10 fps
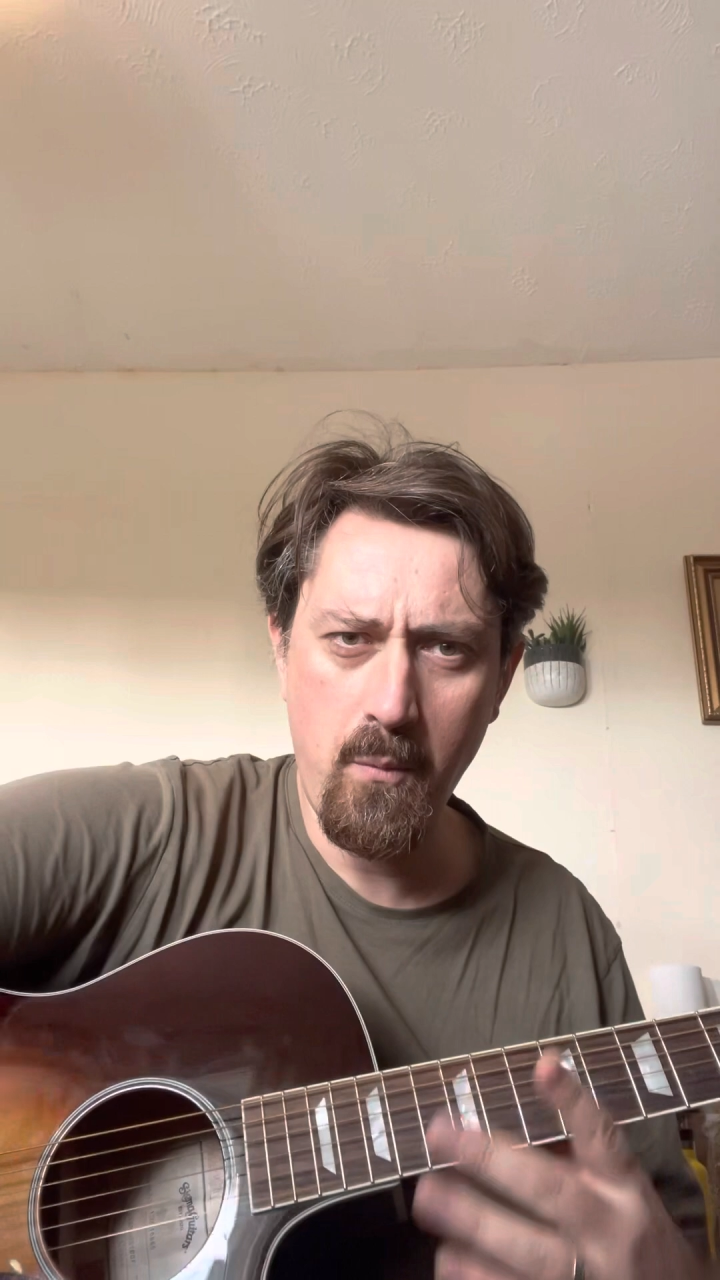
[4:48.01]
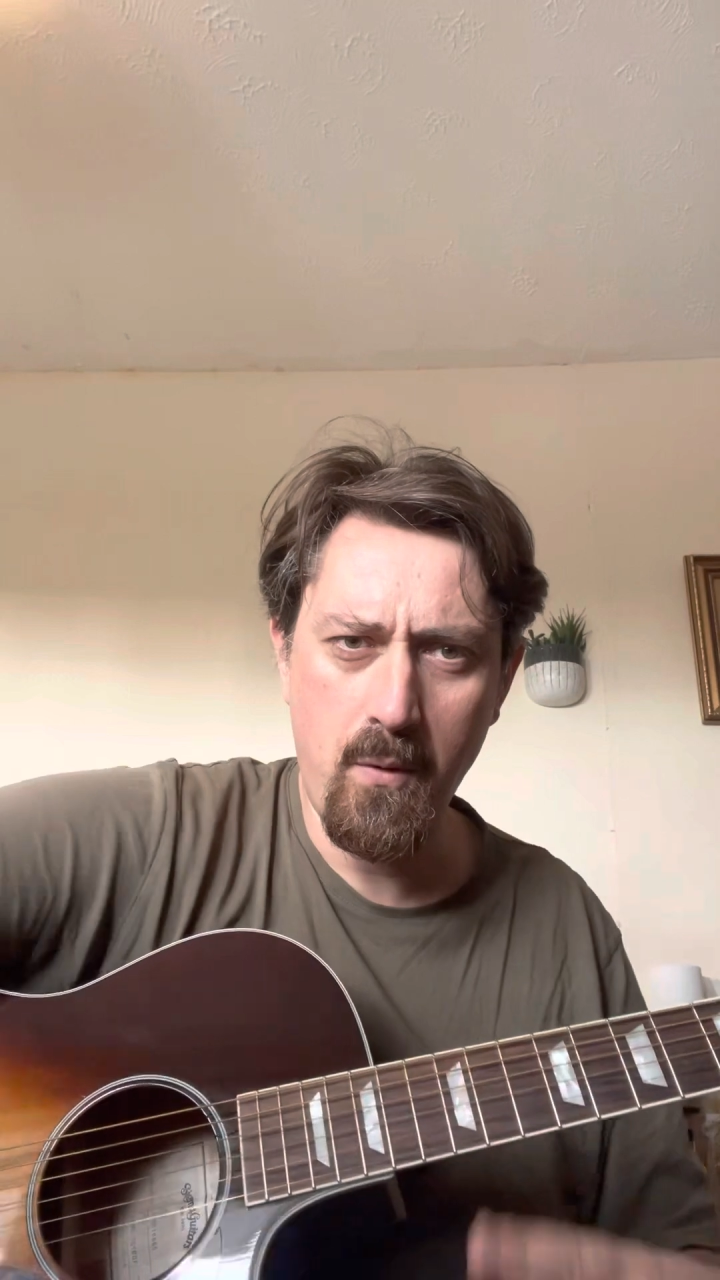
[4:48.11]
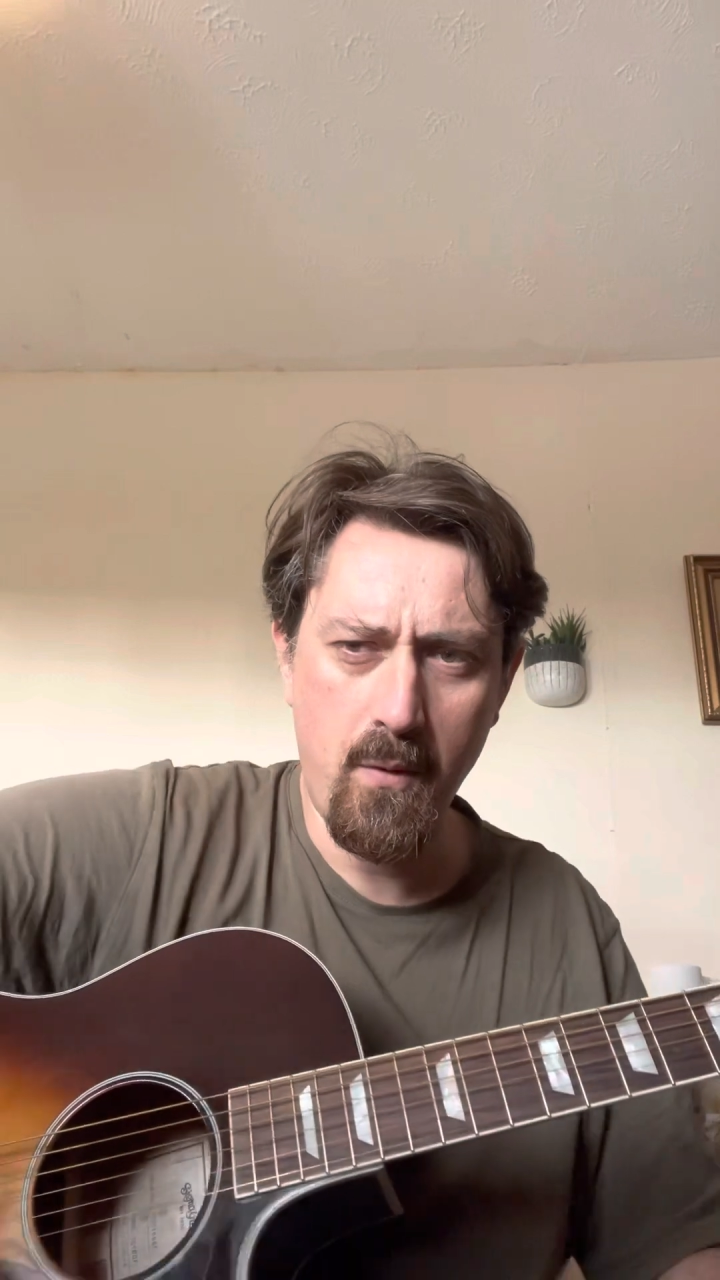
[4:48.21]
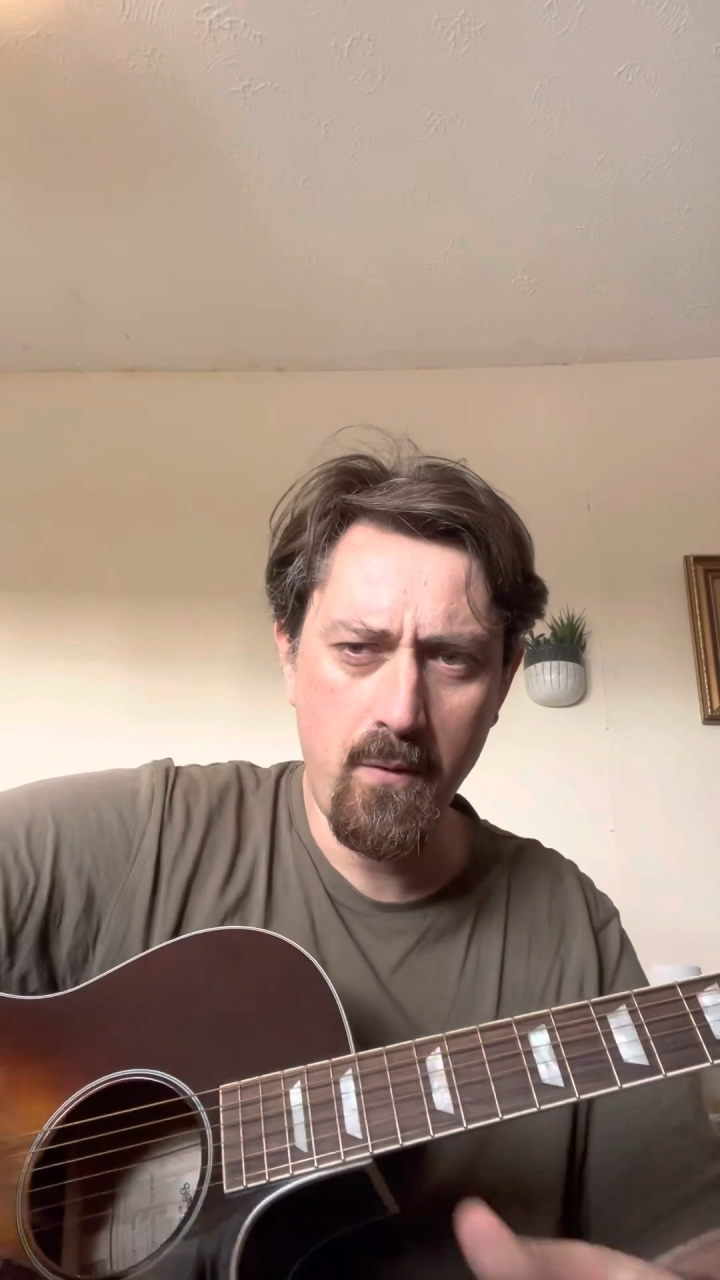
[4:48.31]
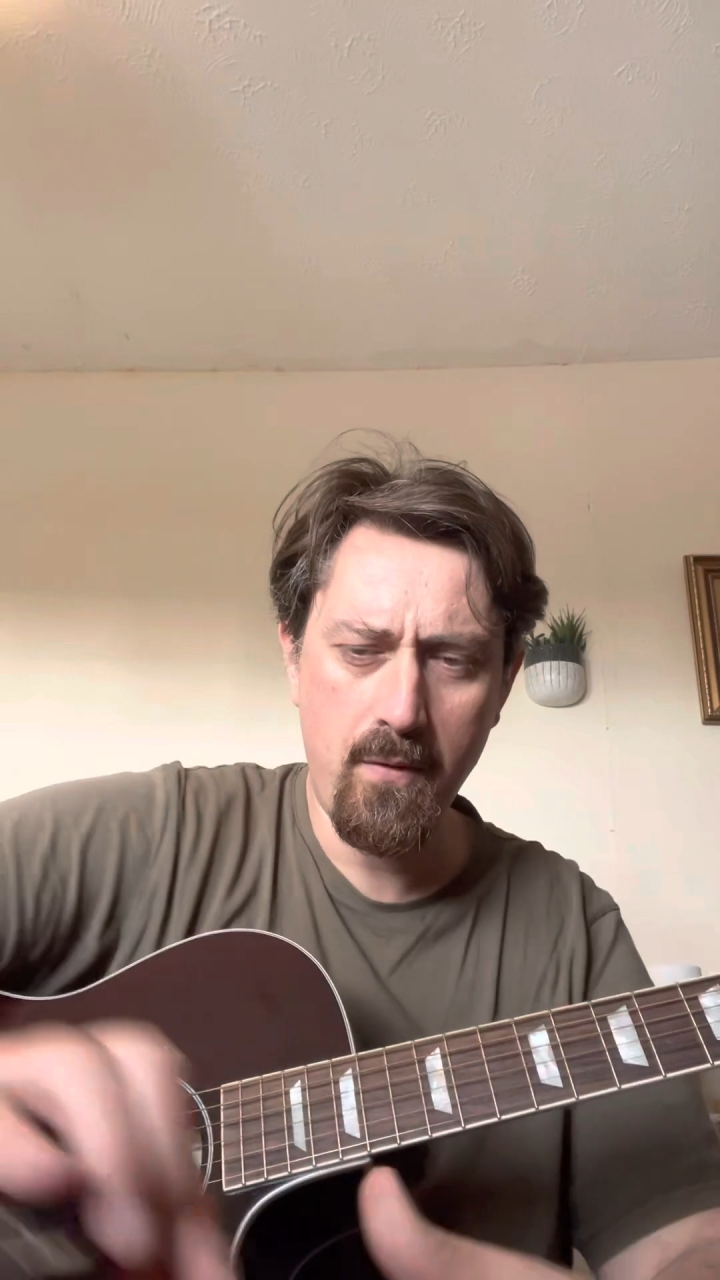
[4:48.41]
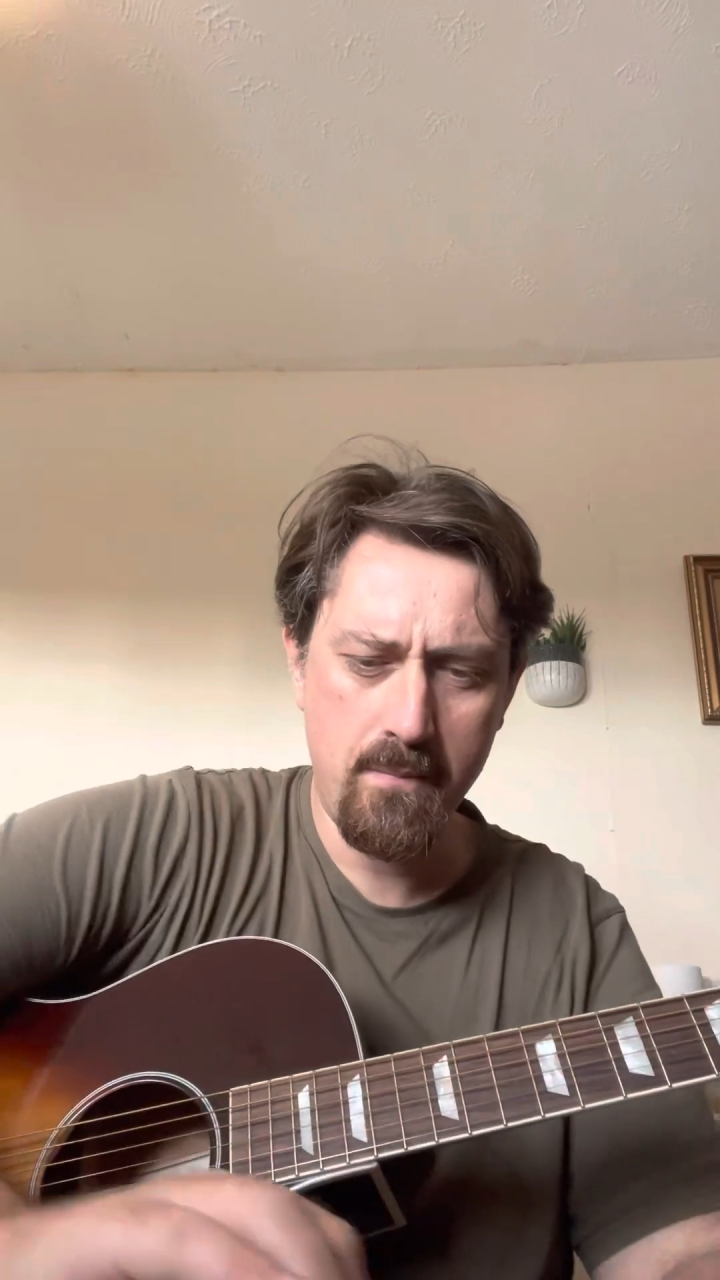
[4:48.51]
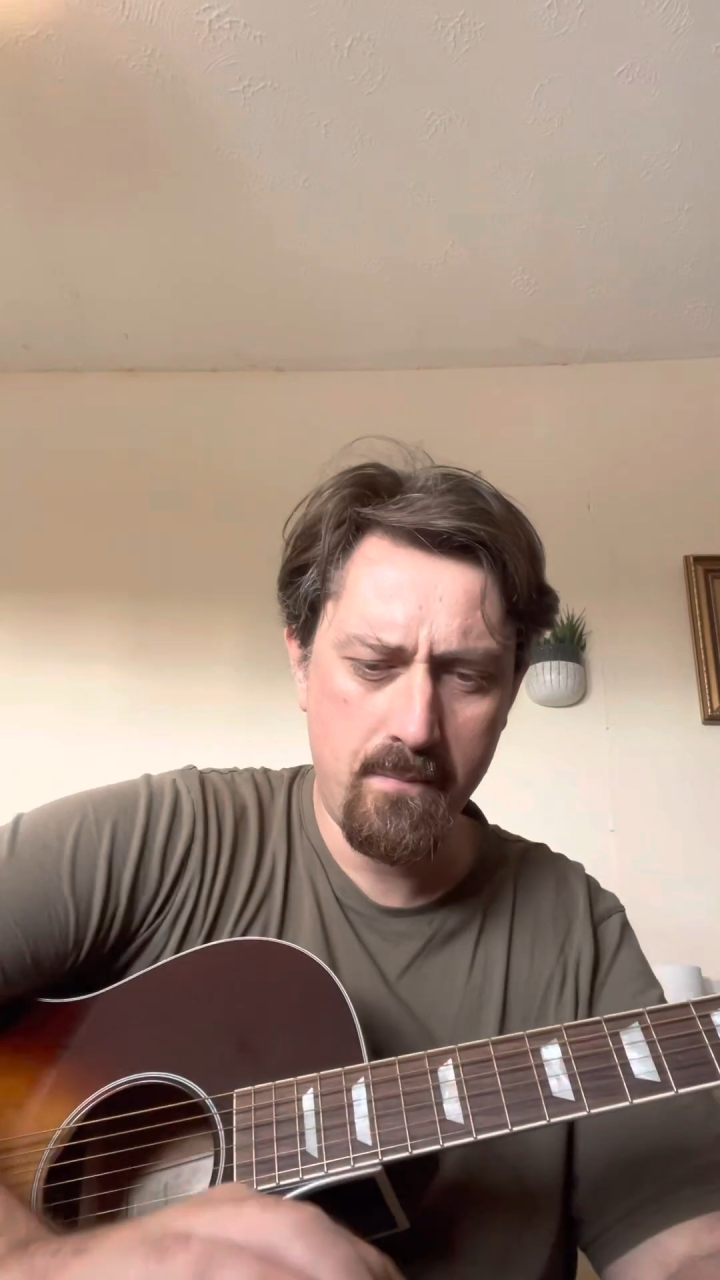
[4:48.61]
was,